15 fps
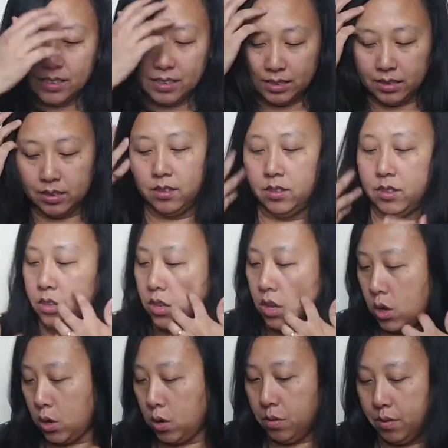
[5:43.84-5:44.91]
And
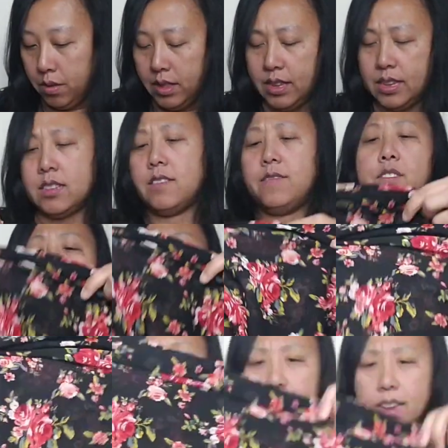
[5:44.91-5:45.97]
so this first
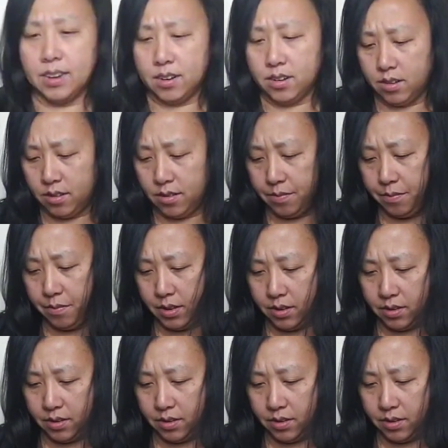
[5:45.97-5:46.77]
item,